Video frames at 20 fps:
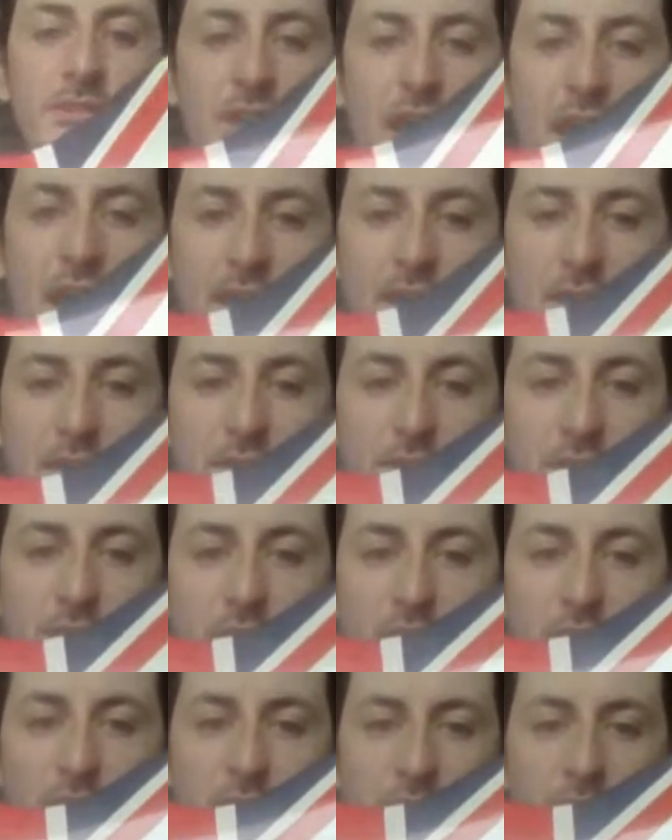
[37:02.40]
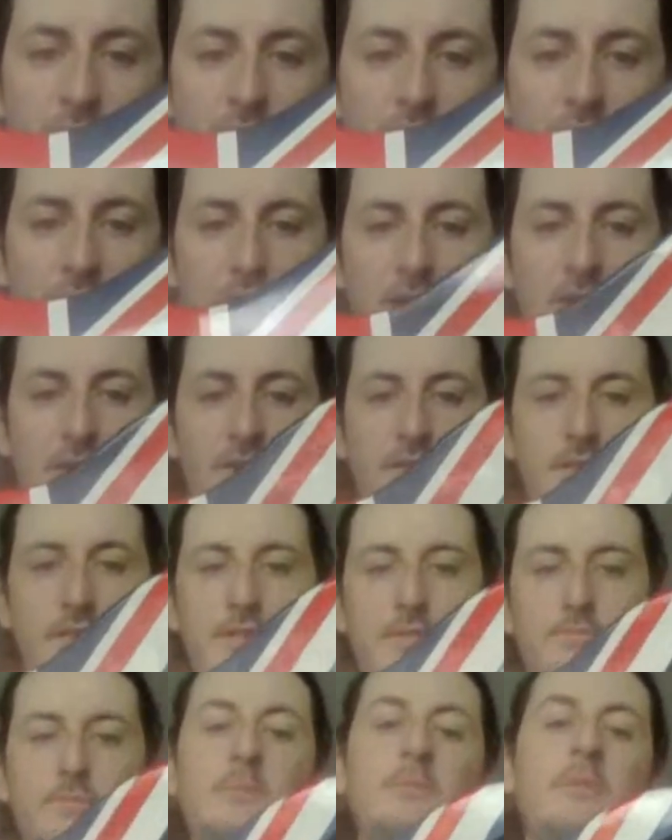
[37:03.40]
Jack.
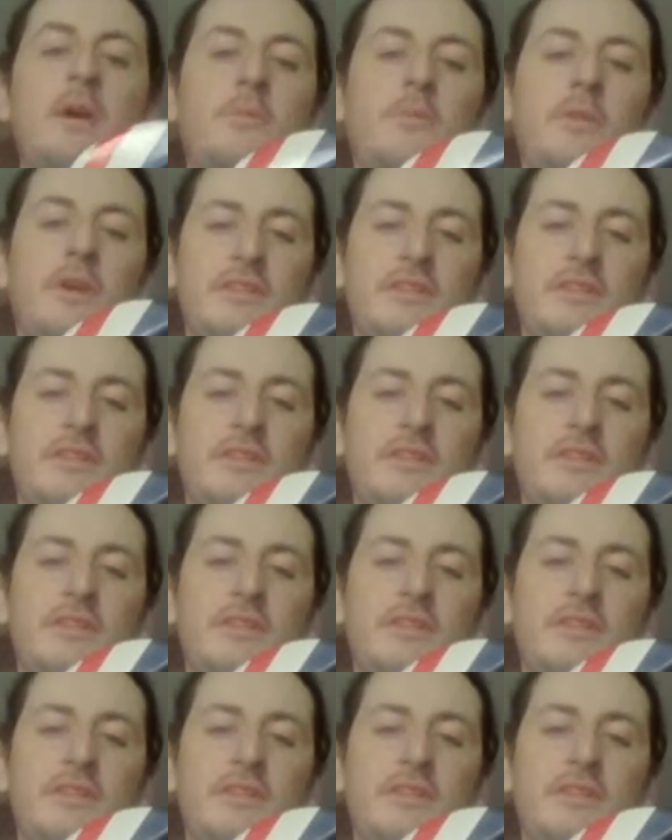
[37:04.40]
My mum